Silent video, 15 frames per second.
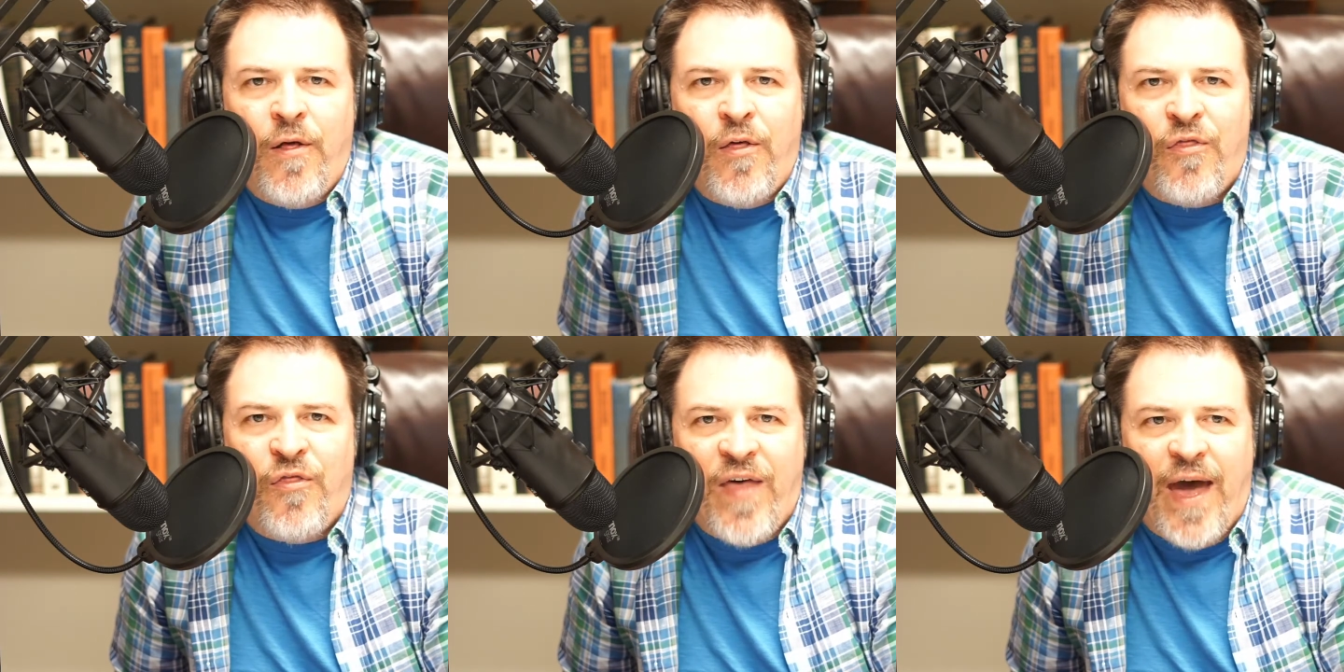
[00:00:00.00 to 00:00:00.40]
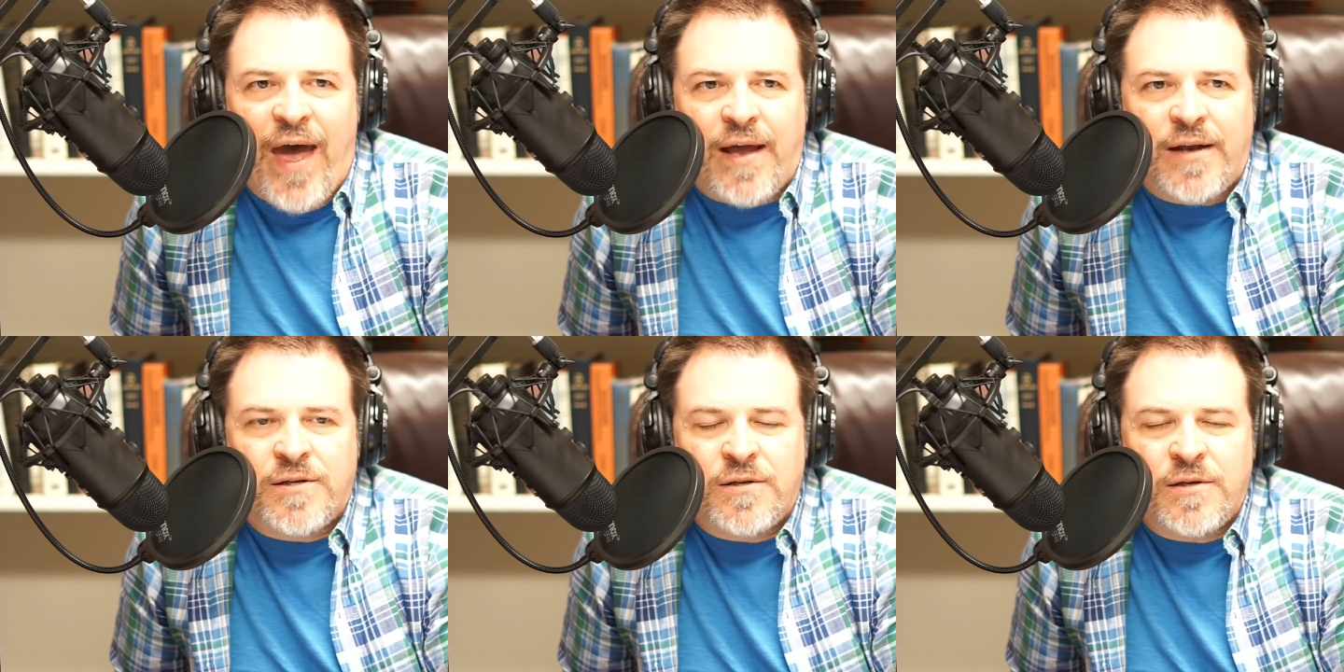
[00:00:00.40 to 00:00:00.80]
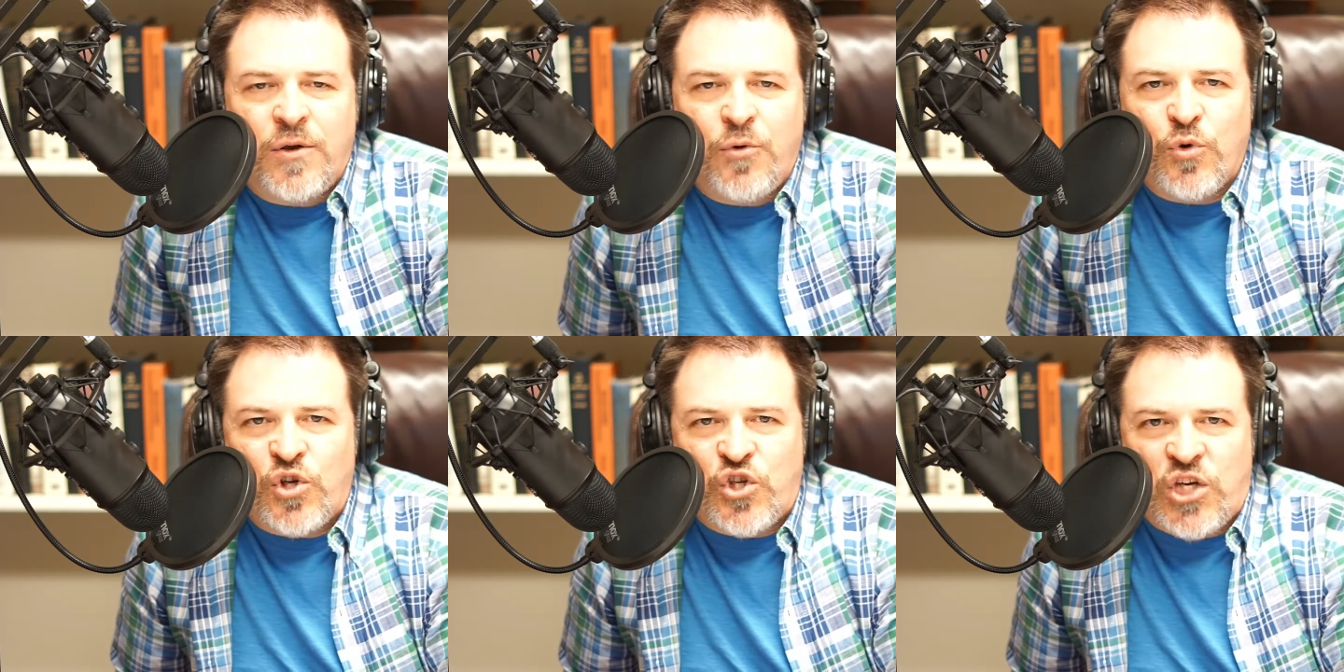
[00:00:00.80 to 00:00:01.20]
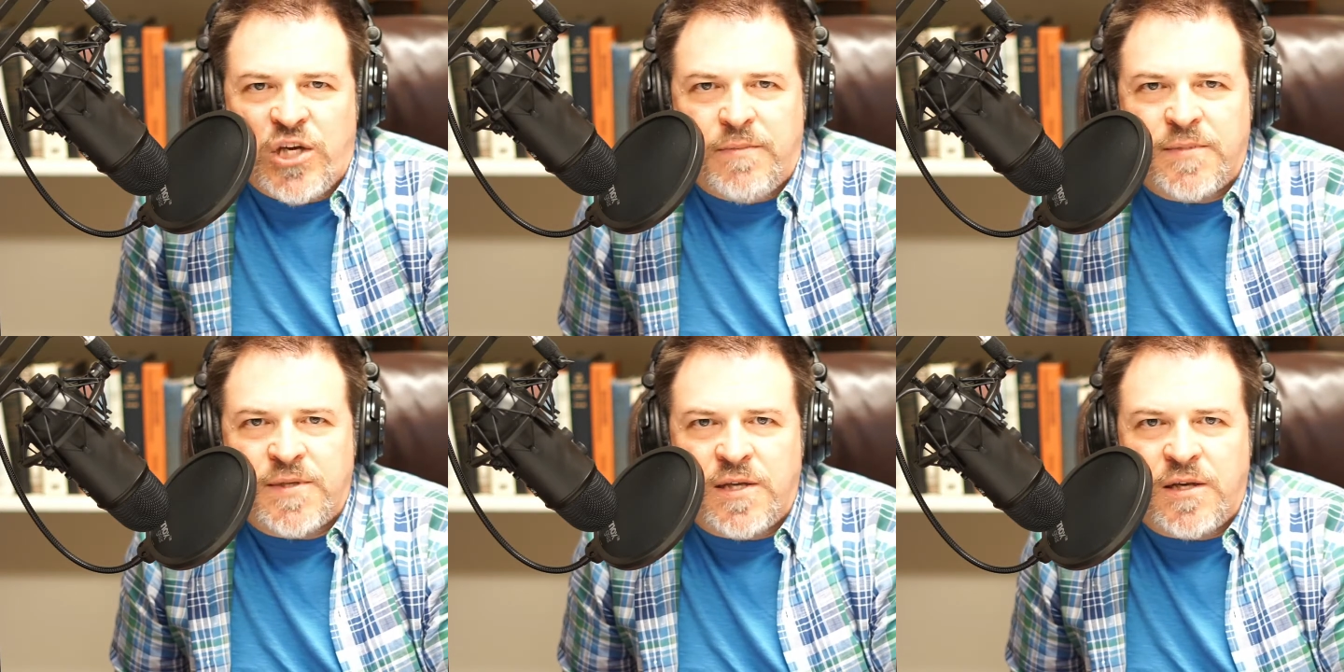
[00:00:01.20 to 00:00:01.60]
that
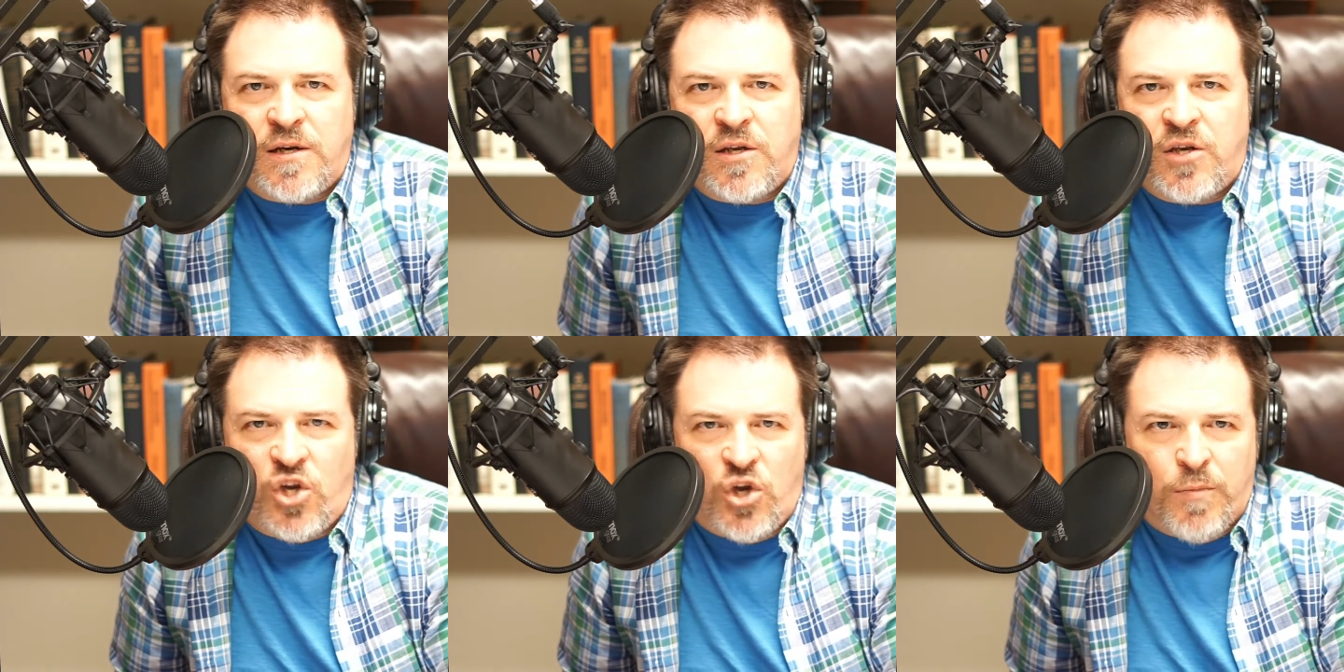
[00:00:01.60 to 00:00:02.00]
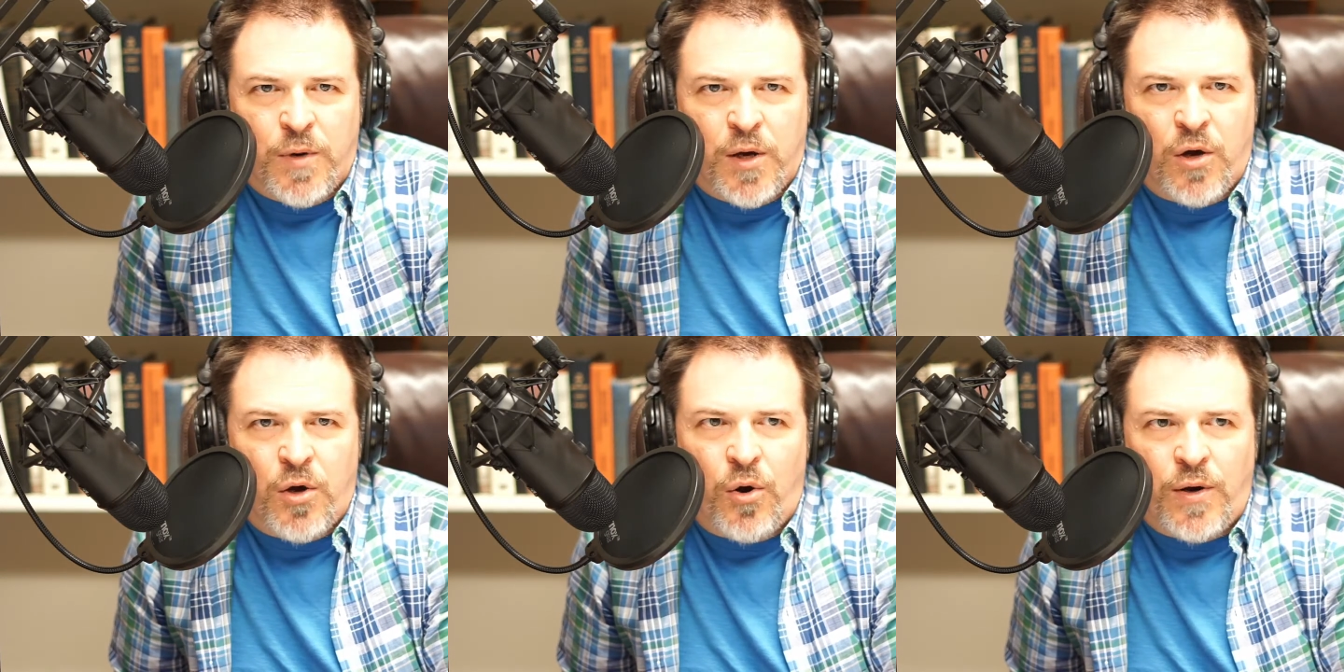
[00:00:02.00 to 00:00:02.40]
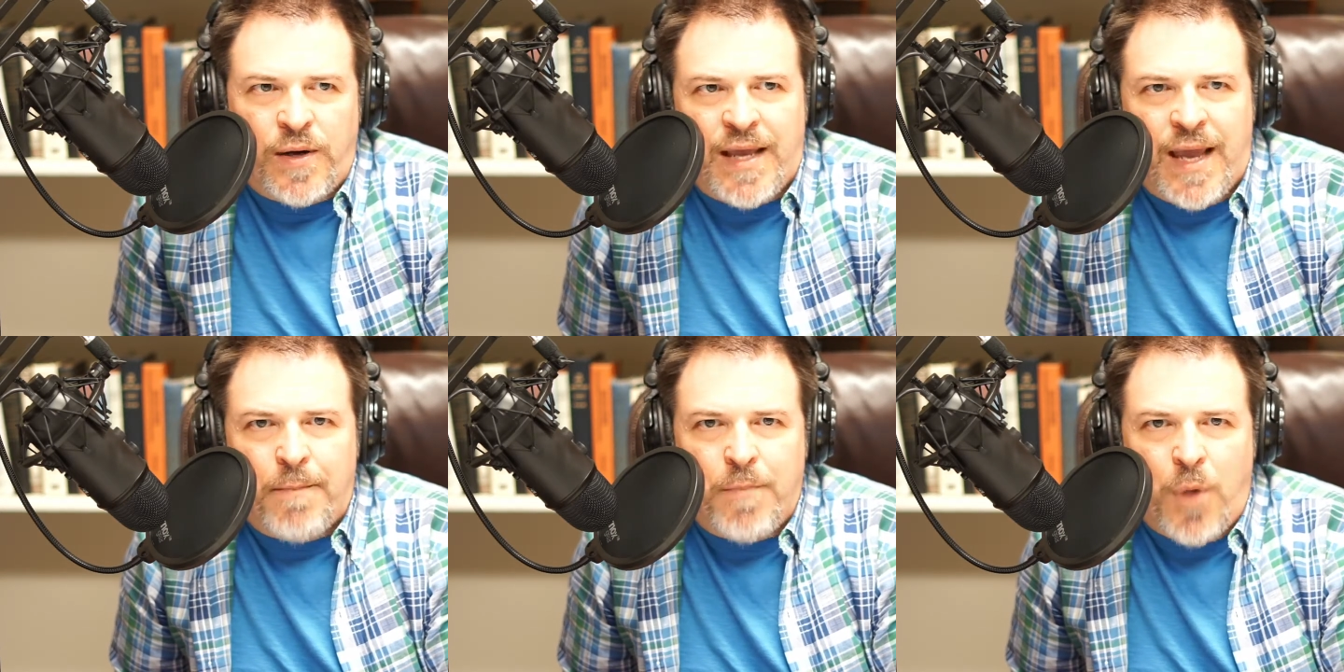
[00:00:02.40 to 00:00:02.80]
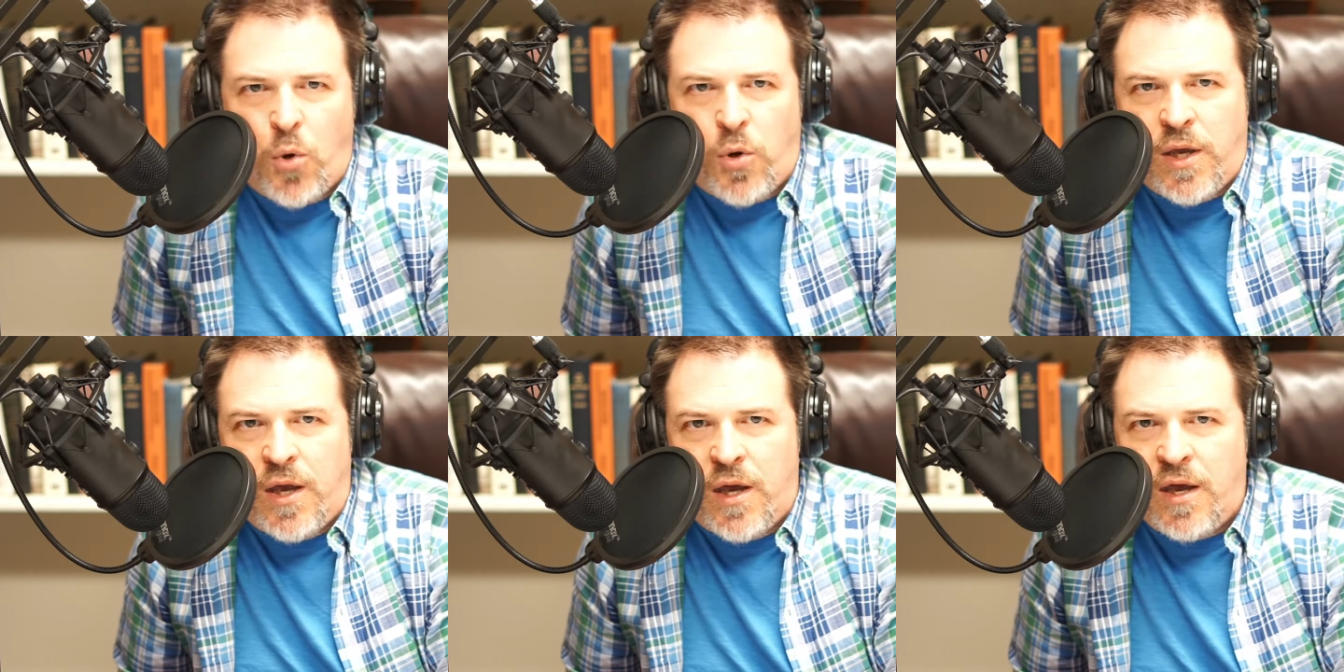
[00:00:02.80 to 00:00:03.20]
regimes in Cuba and
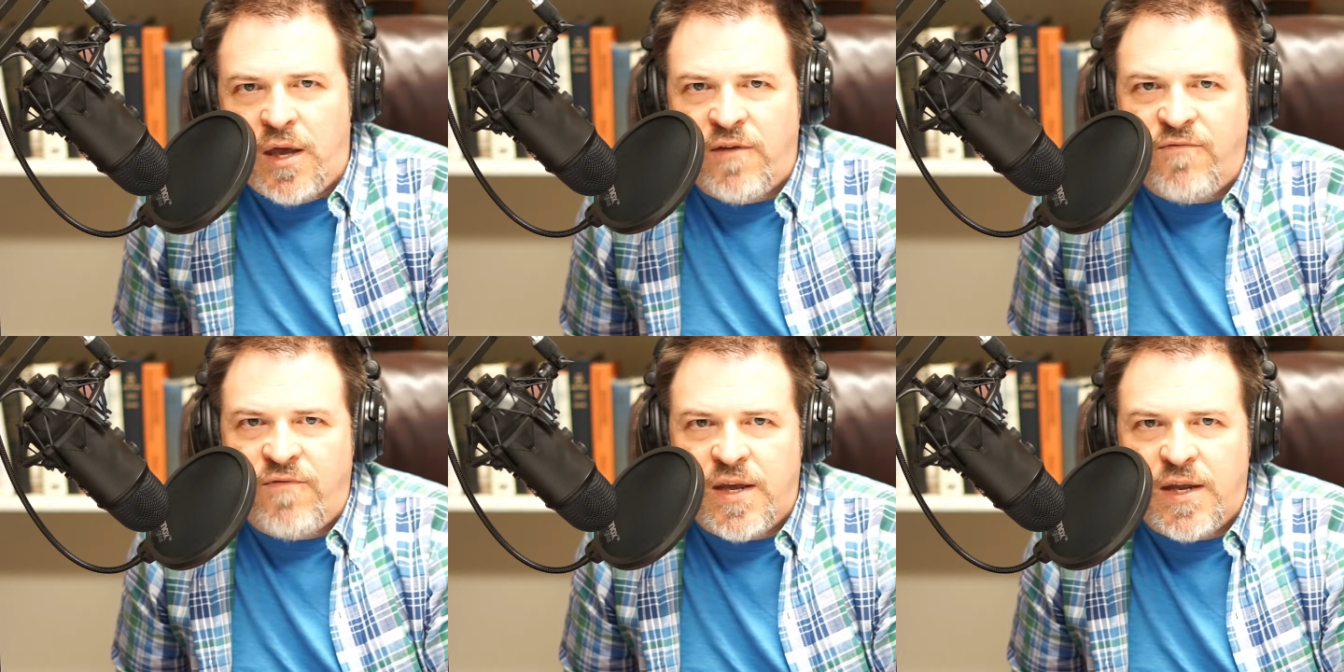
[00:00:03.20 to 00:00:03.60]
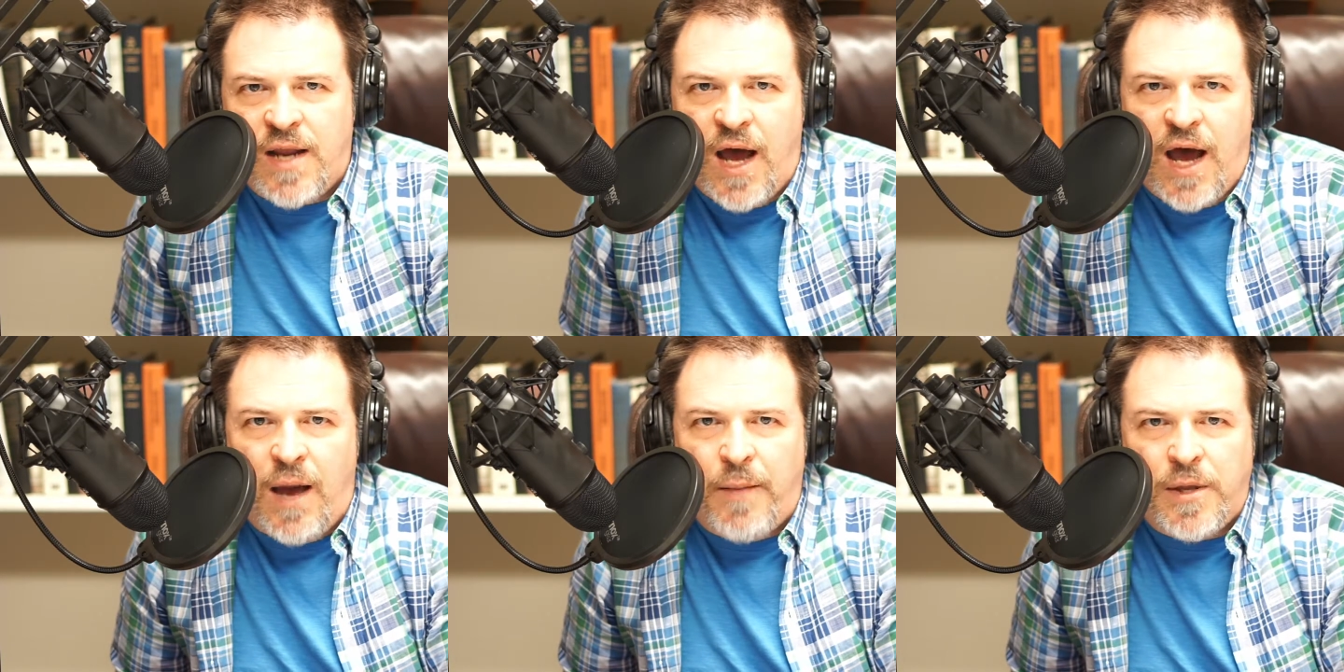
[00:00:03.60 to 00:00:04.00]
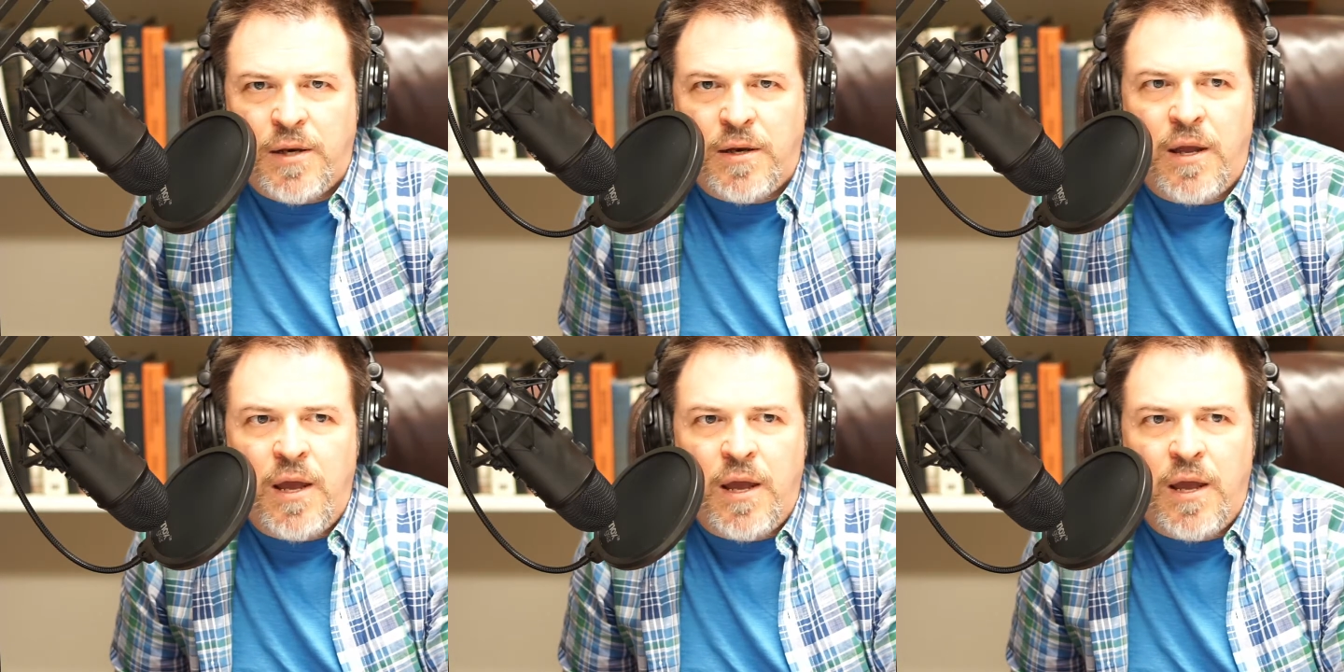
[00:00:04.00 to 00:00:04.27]
Cambodia and Vietnam